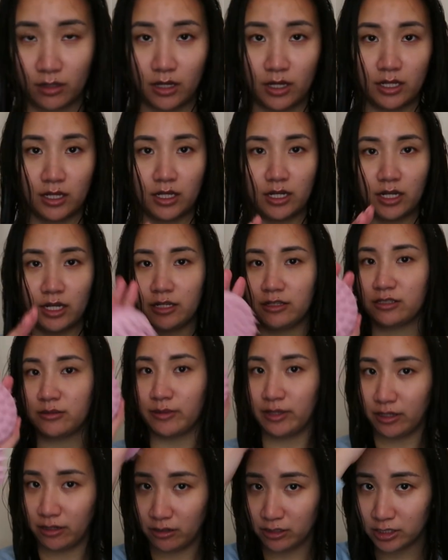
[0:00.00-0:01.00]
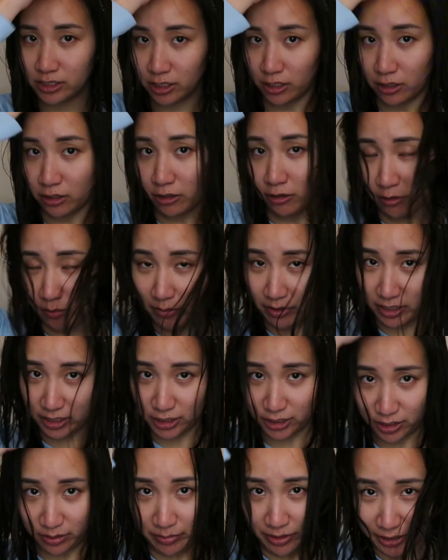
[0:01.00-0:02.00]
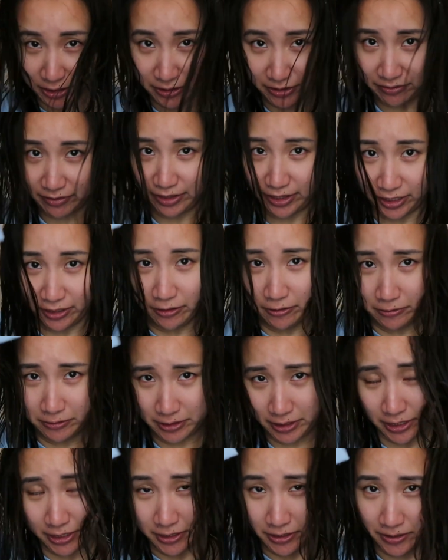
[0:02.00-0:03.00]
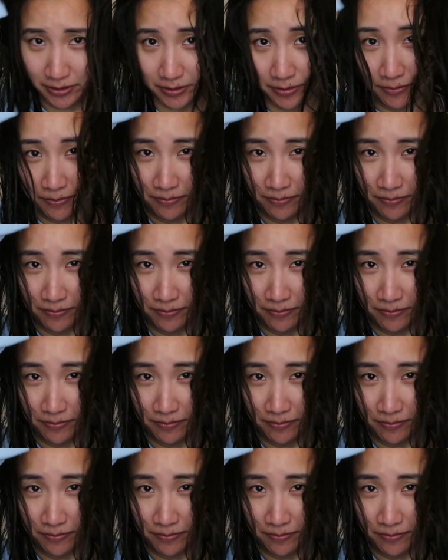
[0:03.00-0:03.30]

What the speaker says: And then I use my little silicone brush to make sure everything comes in.